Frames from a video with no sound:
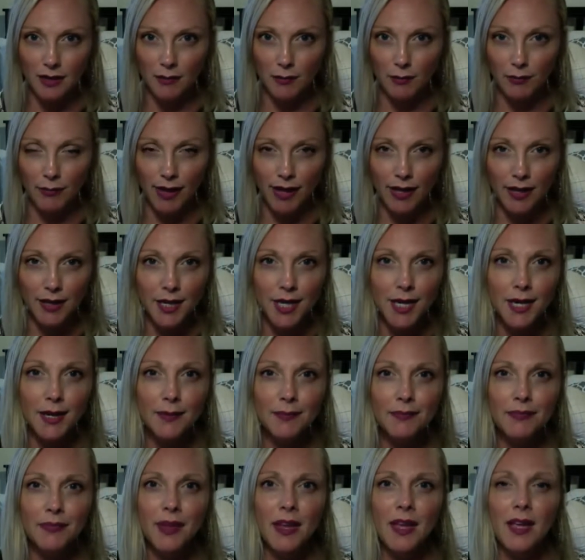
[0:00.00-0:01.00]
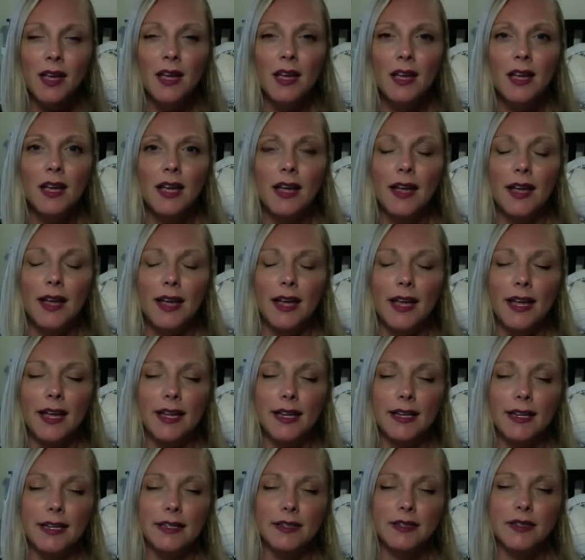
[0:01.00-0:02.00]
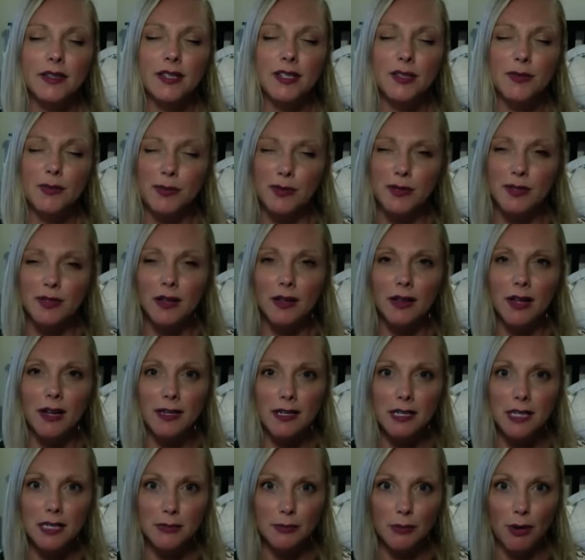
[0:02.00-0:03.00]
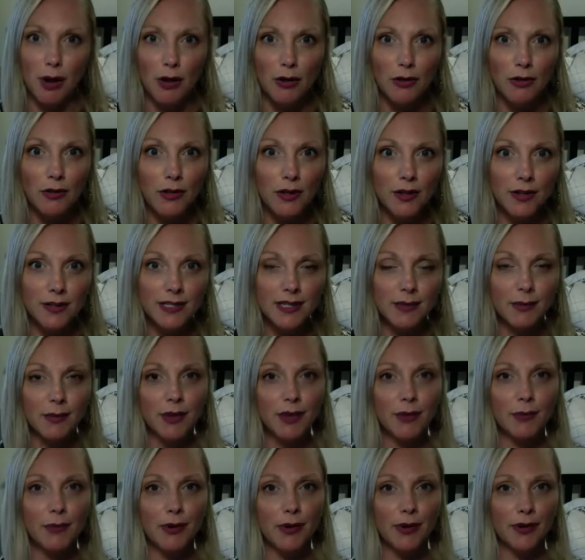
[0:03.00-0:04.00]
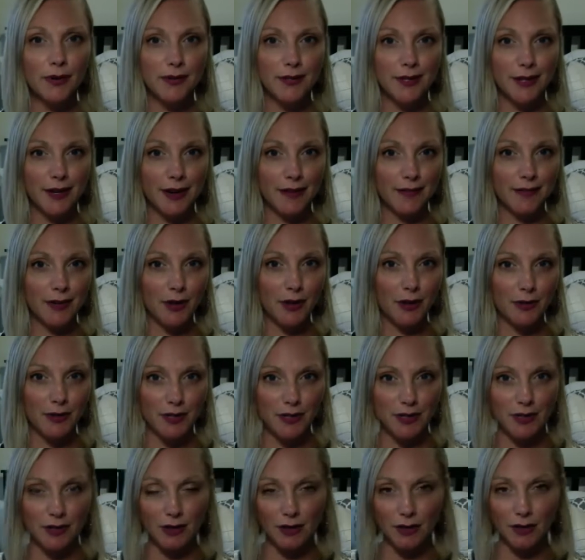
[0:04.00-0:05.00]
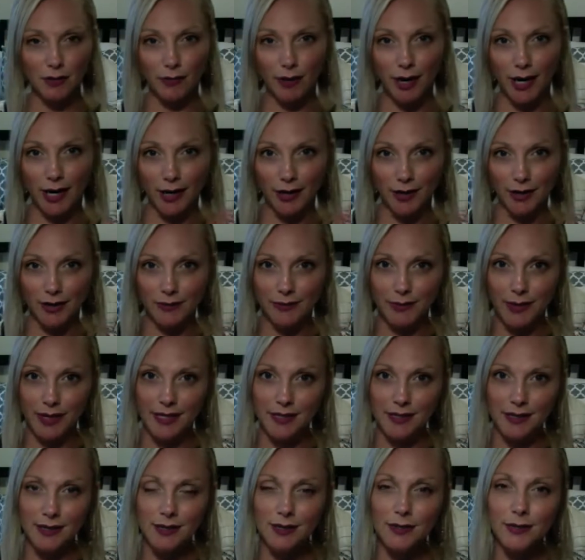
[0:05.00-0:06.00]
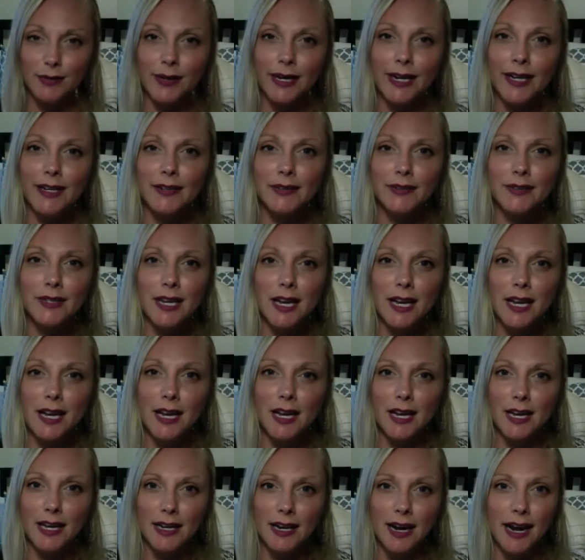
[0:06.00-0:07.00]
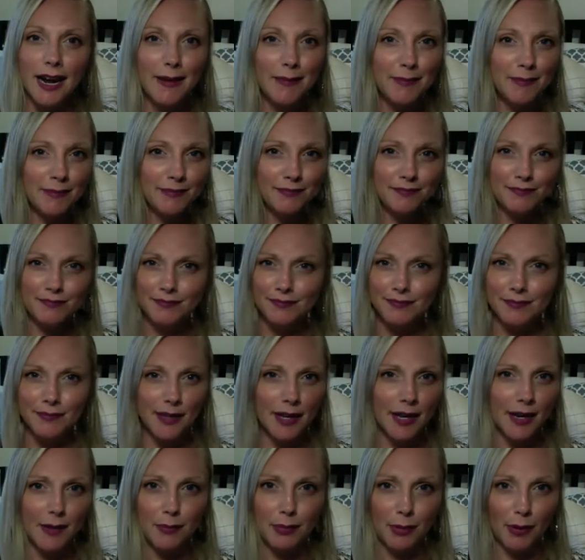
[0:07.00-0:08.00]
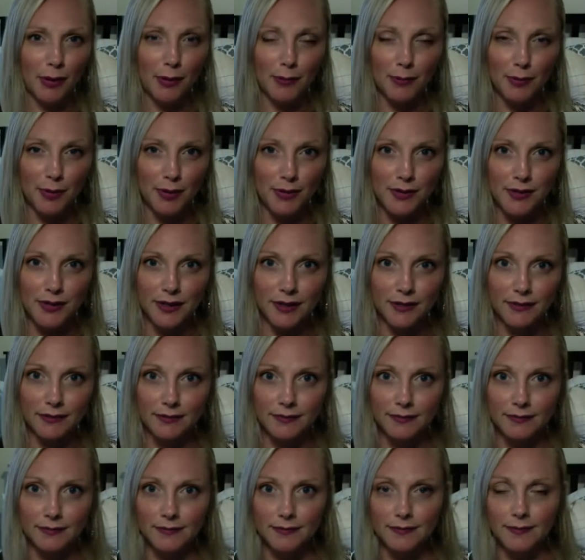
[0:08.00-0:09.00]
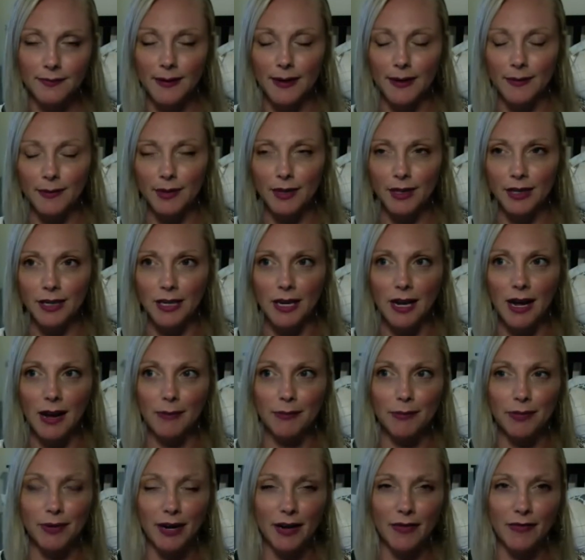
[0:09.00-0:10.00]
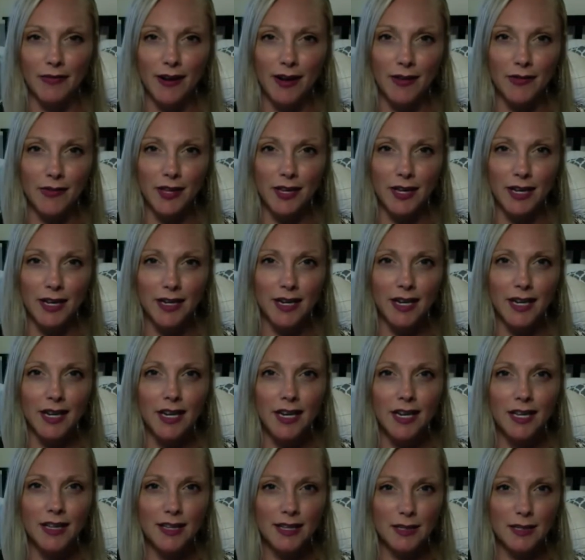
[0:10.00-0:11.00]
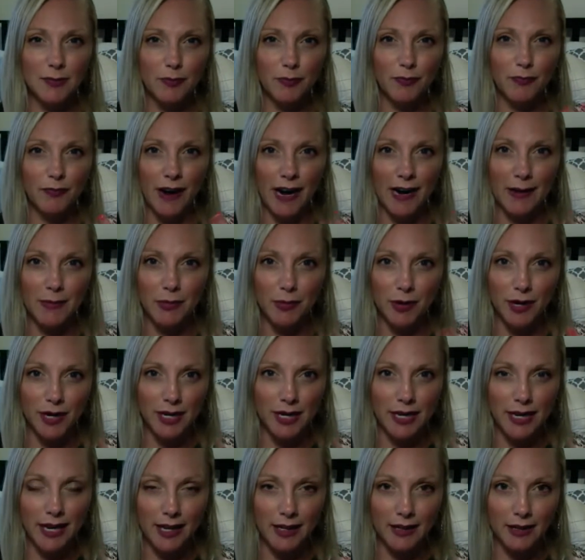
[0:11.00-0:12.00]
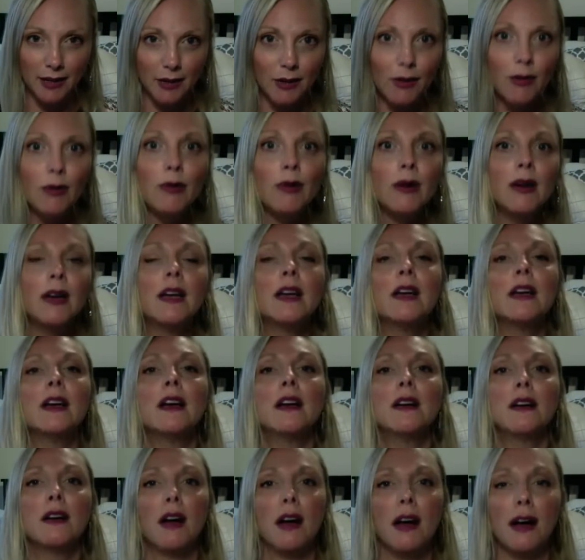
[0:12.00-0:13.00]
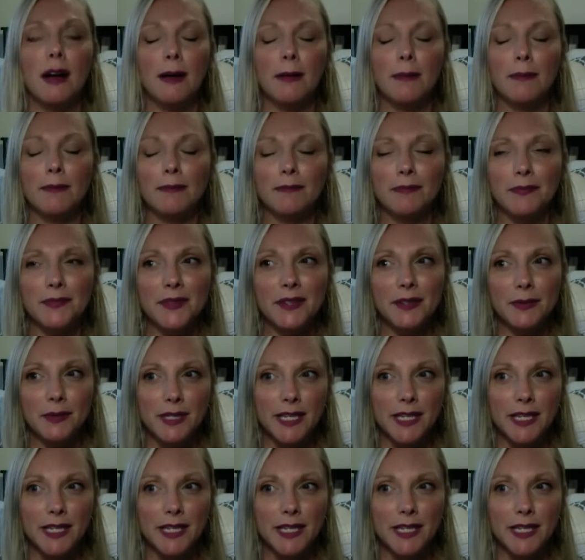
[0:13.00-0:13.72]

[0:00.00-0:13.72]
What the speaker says: belly, and it just was a lot smaller than some of the birds that I've noticed on a regular basis around. And I'm not a bird person. I'm really not. But I found that this vibrant yellow was